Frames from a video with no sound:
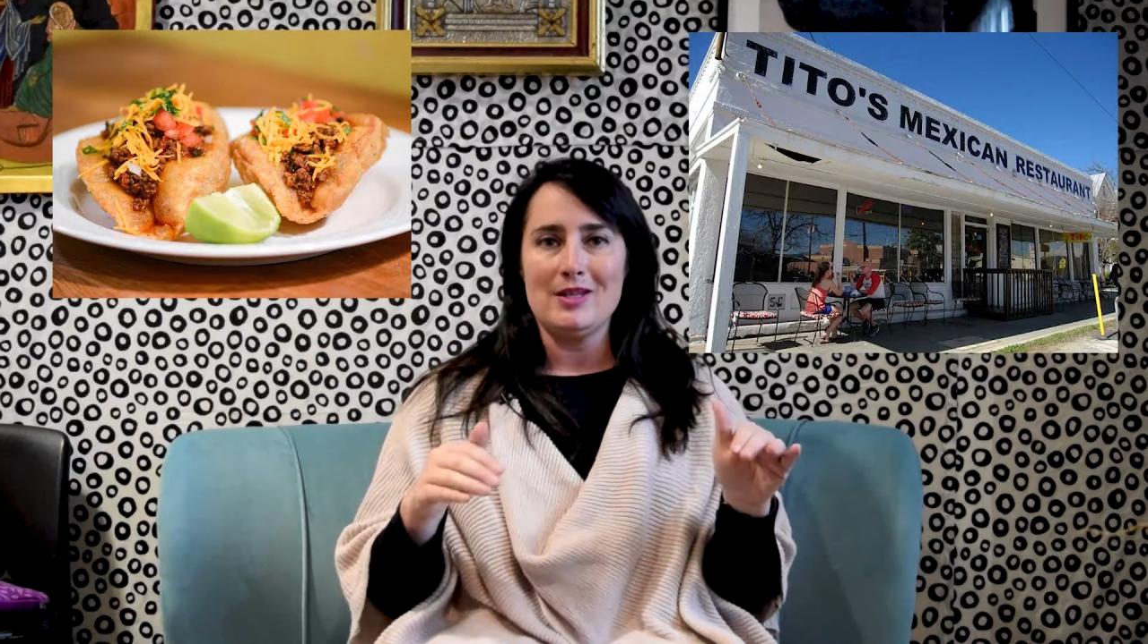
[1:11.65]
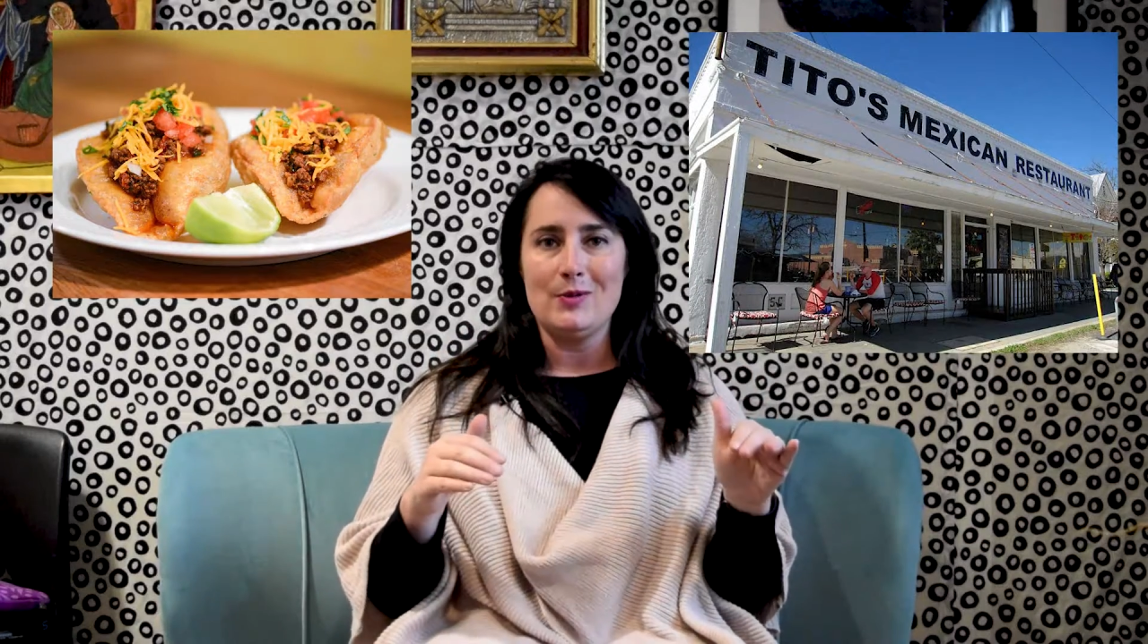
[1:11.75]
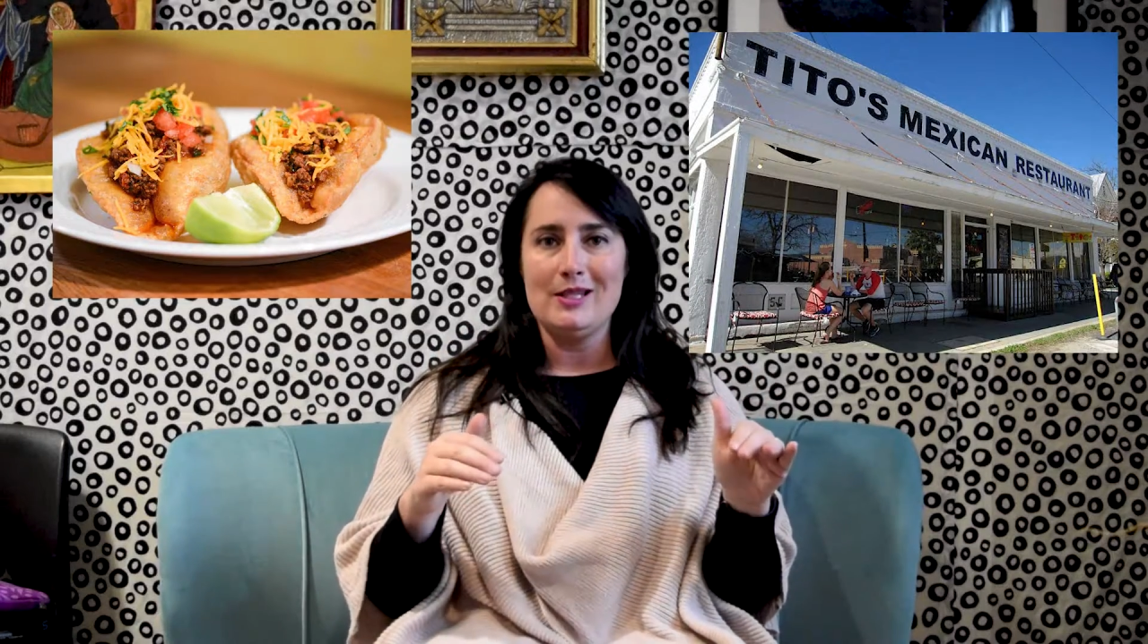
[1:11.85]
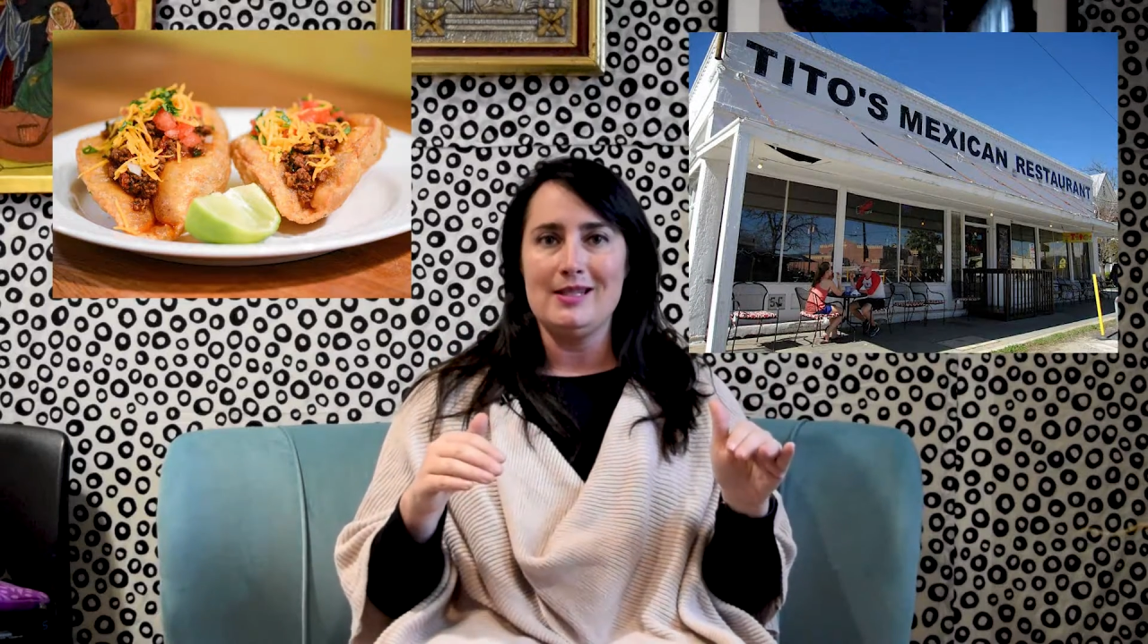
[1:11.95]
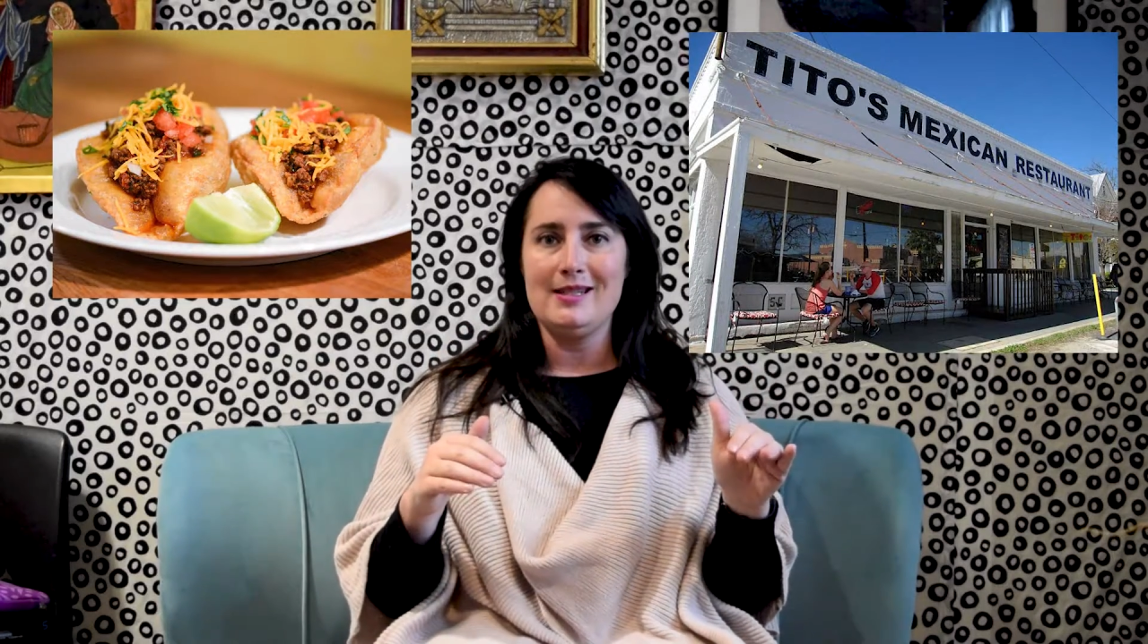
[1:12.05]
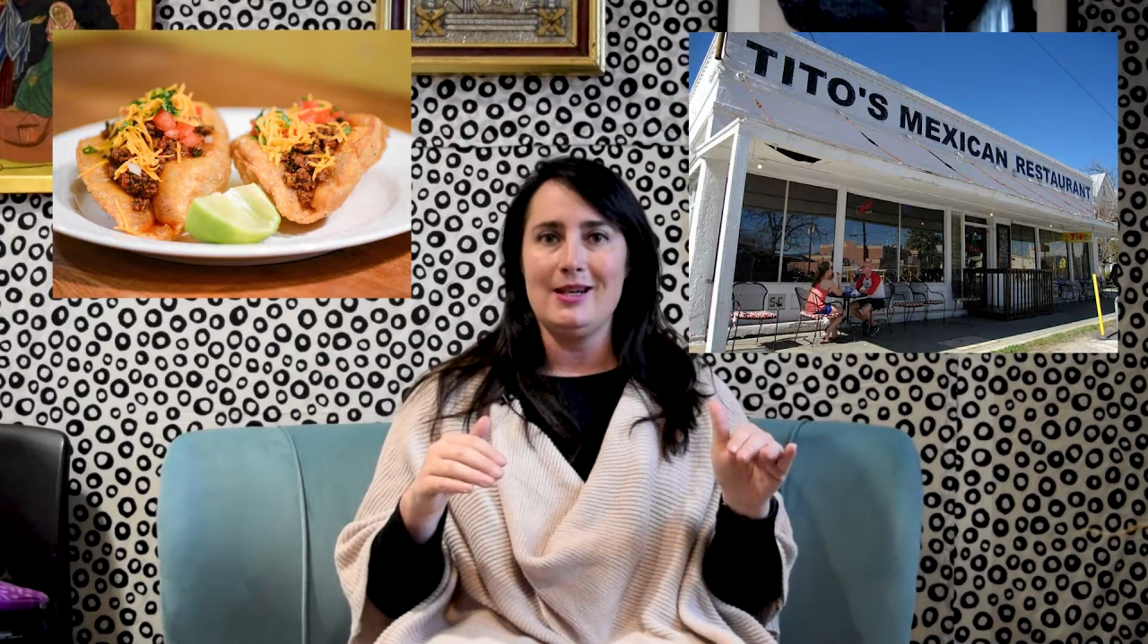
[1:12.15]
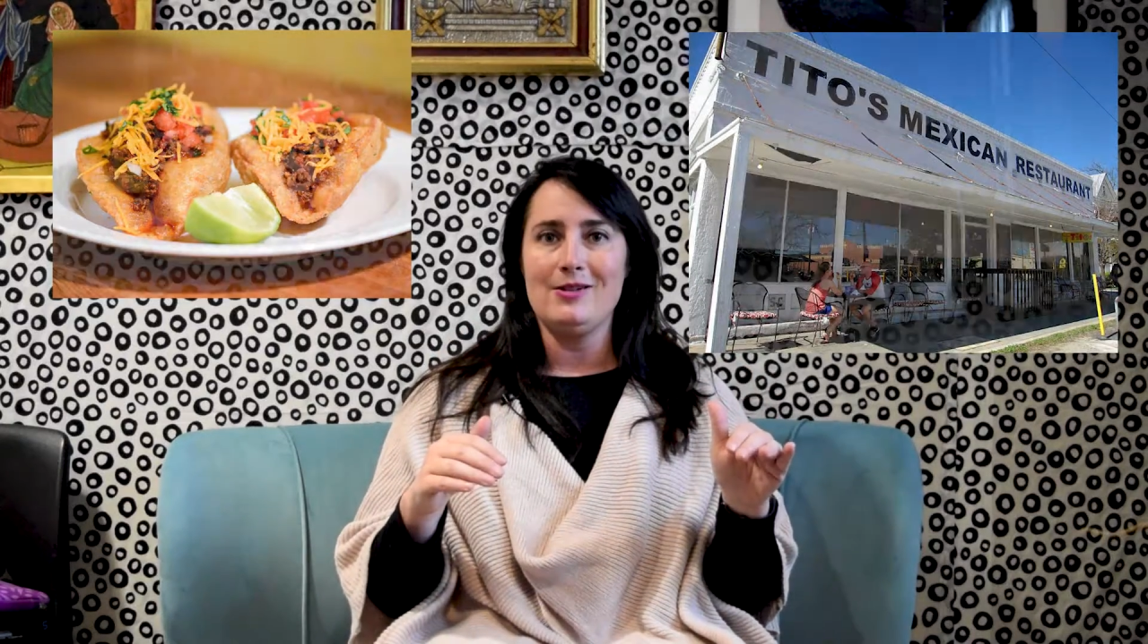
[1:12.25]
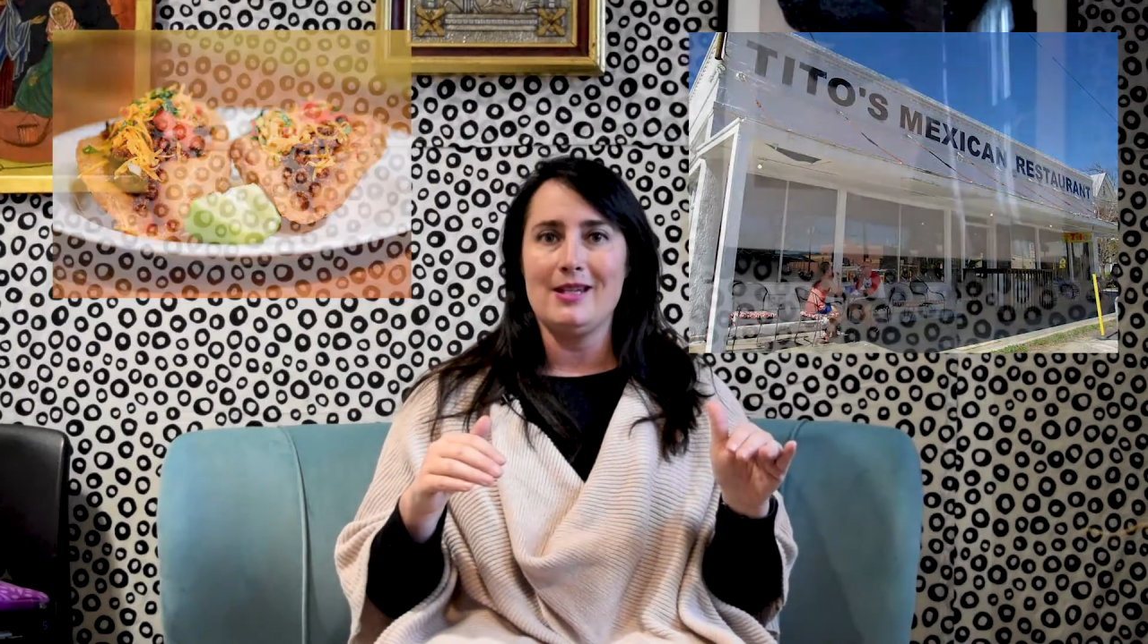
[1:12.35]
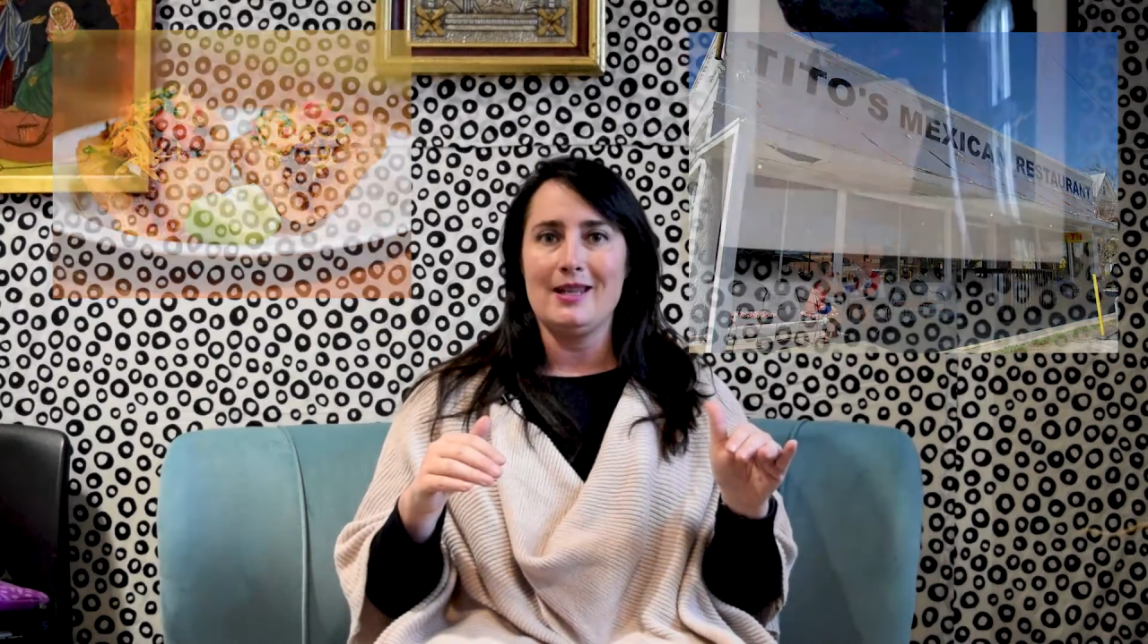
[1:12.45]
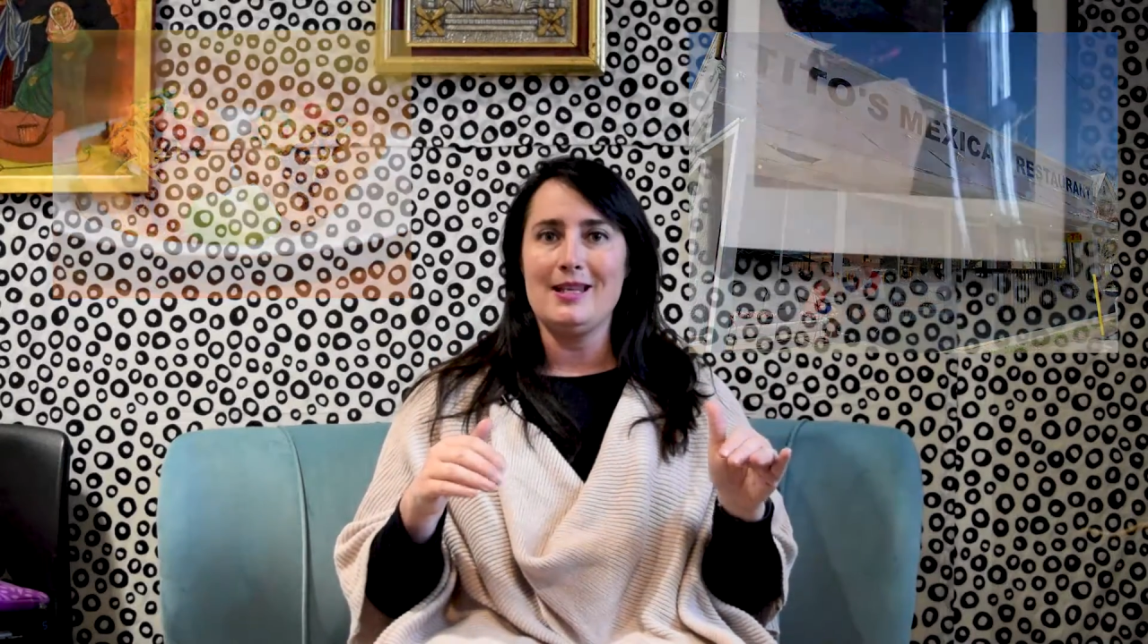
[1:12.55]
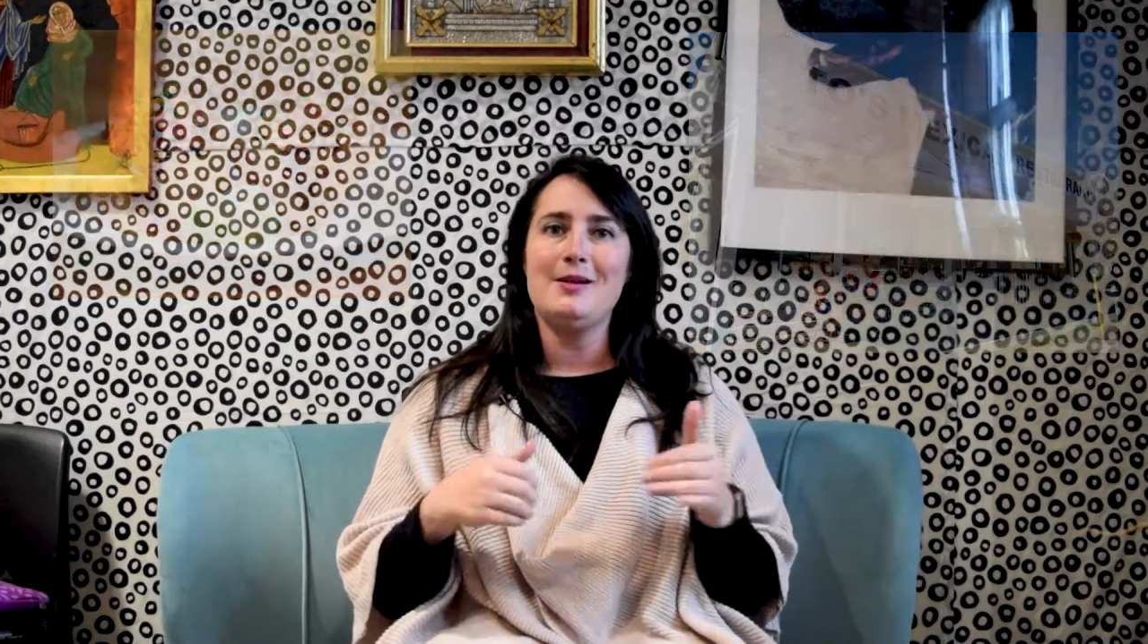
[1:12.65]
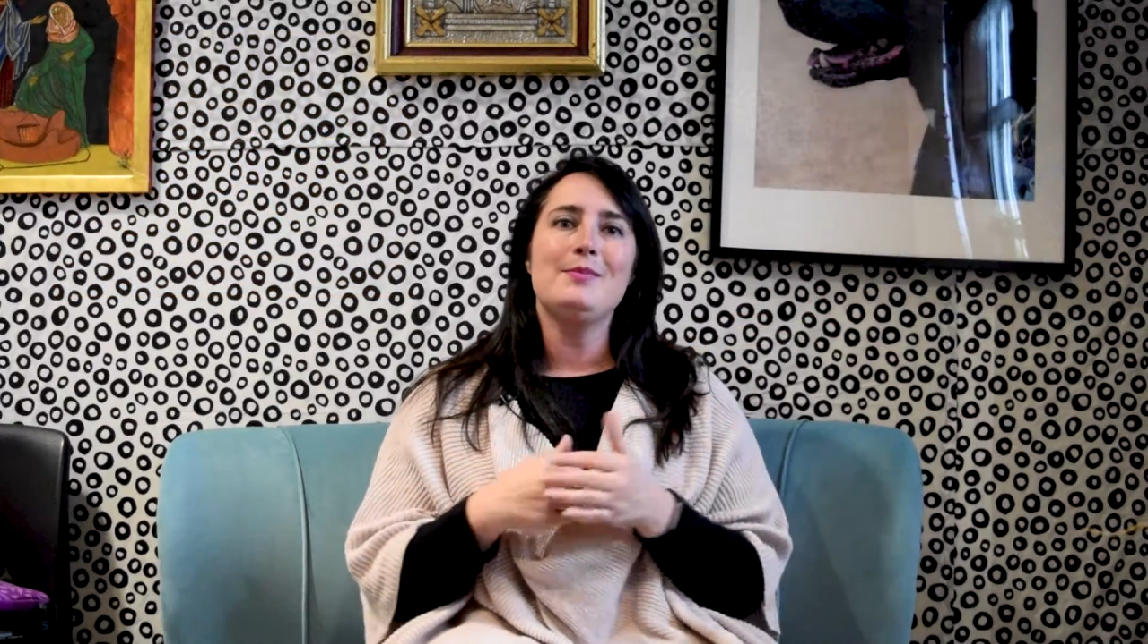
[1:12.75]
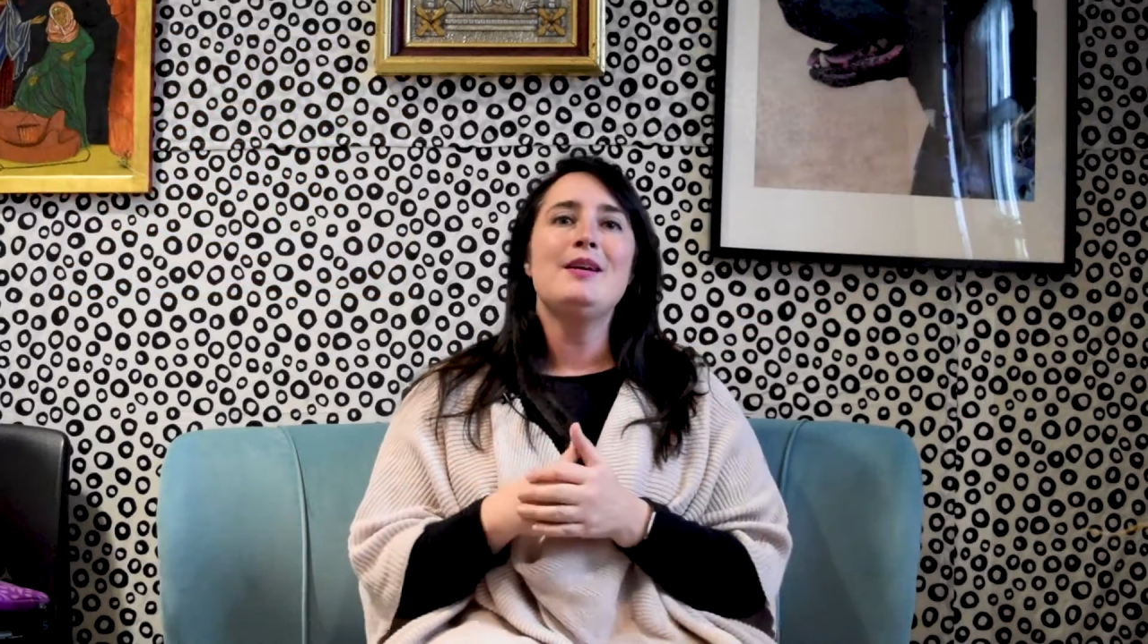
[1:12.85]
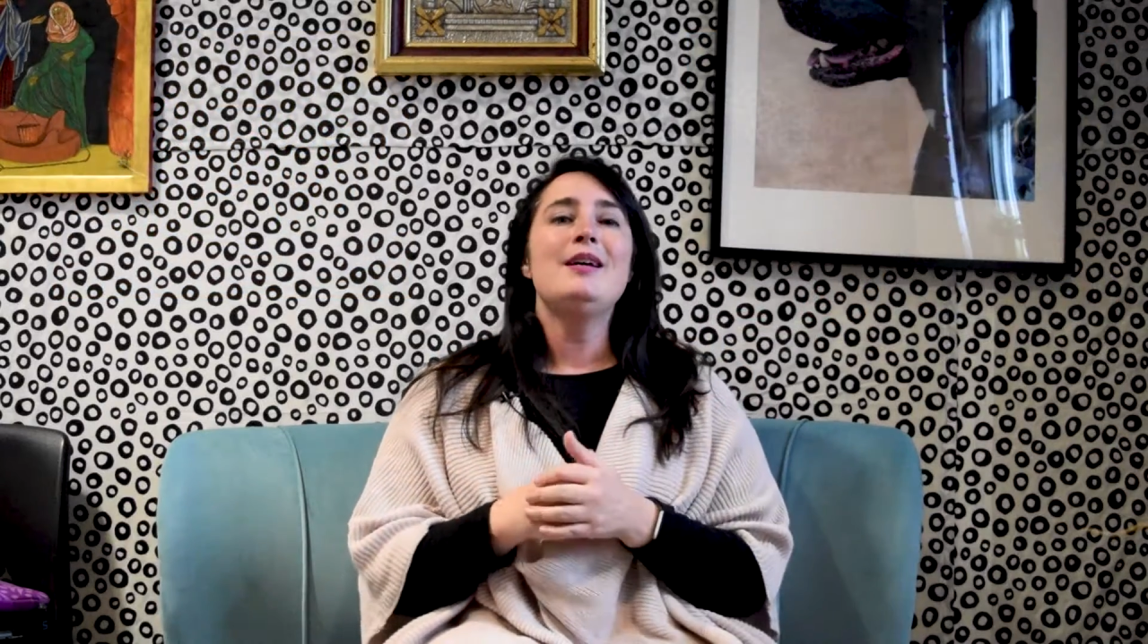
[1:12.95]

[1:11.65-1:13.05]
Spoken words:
place in town to get them.